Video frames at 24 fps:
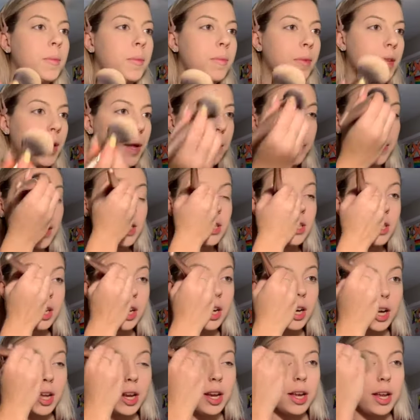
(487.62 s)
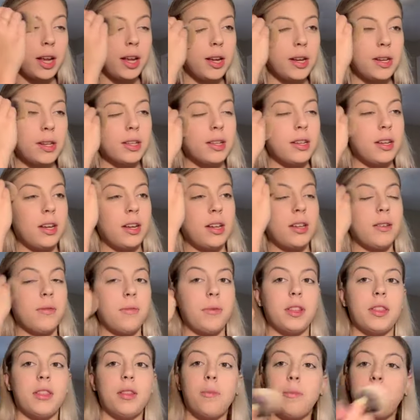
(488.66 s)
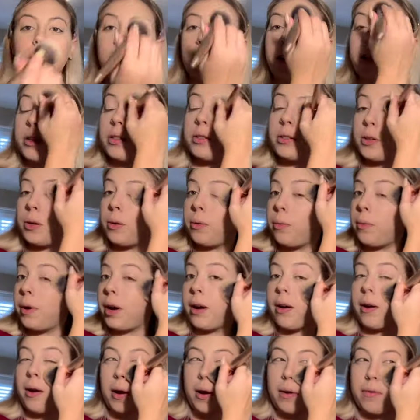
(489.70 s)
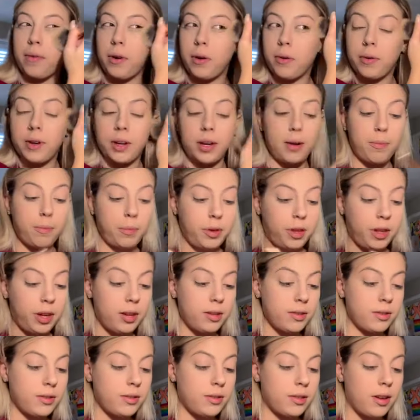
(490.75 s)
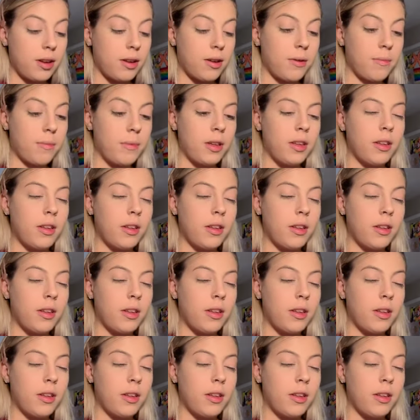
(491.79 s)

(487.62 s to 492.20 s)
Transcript: mixing it in with the brush to where I've already placed some.